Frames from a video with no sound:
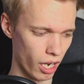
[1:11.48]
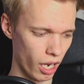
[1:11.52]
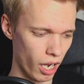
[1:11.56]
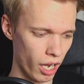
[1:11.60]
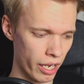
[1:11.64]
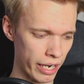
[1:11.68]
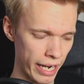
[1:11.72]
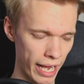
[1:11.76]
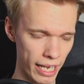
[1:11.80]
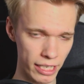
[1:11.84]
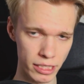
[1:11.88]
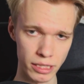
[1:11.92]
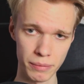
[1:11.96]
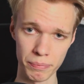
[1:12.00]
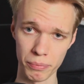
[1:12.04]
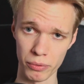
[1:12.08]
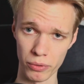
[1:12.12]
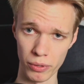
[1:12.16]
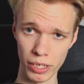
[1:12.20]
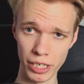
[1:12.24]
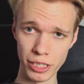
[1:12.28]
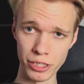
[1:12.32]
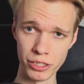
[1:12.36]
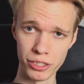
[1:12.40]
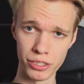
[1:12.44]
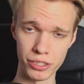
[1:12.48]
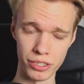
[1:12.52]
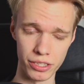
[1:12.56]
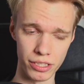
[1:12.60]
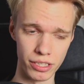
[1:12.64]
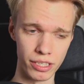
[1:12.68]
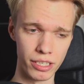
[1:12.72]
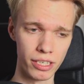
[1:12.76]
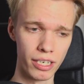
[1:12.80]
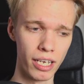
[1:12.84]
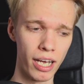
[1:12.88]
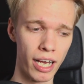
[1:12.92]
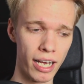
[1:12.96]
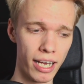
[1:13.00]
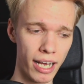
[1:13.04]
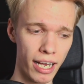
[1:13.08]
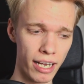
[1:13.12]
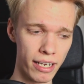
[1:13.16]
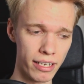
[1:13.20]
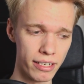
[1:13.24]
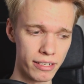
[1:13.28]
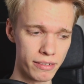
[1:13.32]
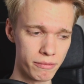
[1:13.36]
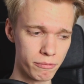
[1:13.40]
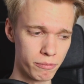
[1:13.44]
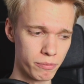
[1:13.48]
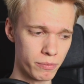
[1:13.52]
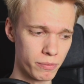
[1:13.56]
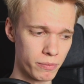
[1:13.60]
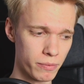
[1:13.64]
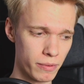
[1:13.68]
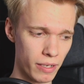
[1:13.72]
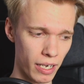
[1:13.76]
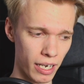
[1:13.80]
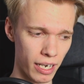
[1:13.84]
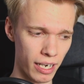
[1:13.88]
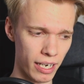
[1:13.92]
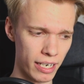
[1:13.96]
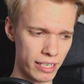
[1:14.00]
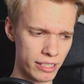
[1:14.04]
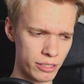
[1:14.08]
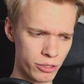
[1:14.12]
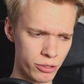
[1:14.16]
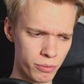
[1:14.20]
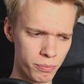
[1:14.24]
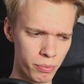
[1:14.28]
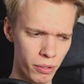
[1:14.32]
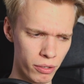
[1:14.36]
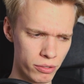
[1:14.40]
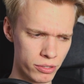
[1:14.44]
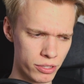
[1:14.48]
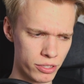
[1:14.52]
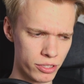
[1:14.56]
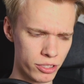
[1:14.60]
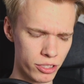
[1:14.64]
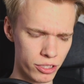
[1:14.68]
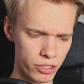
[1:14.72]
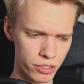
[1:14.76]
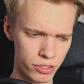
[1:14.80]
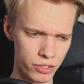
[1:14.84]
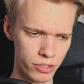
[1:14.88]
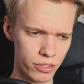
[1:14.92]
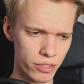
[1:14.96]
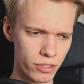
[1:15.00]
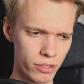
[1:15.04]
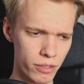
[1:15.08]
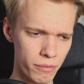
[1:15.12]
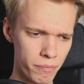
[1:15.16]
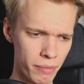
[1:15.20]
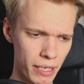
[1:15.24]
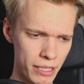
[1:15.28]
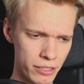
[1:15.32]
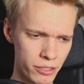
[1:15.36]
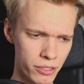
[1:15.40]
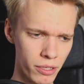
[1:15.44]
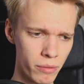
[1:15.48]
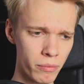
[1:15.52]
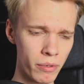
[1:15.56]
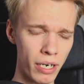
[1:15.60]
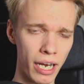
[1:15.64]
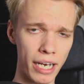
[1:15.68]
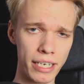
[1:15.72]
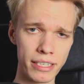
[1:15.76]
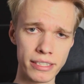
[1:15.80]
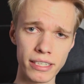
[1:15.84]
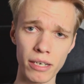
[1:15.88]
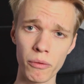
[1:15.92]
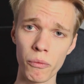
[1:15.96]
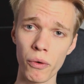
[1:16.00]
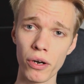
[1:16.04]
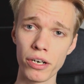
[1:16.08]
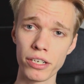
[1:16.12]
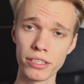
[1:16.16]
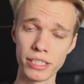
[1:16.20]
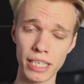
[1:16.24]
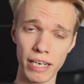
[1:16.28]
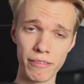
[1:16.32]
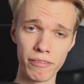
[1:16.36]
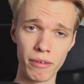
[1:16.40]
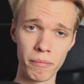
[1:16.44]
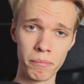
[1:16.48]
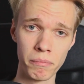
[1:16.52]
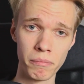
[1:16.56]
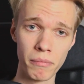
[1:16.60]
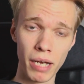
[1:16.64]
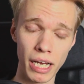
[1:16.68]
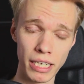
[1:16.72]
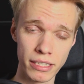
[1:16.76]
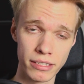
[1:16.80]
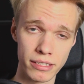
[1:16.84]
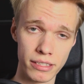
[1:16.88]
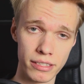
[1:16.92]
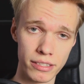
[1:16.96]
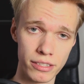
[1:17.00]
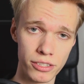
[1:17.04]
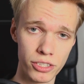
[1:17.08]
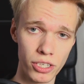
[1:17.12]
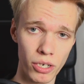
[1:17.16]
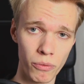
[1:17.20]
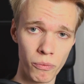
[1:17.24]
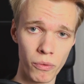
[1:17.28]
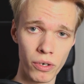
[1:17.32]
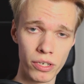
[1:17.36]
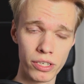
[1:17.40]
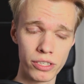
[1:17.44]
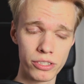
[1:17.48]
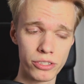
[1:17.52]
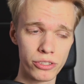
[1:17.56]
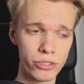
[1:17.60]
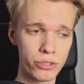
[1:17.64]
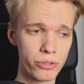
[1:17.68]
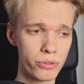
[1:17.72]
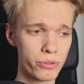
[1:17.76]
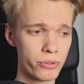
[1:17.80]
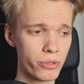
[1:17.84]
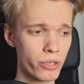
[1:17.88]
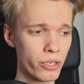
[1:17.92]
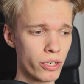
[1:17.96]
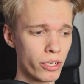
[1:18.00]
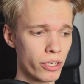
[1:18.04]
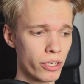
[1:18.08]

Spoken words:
an aspiration. I suppose it's just best summarized. I want it to have a message. I want it to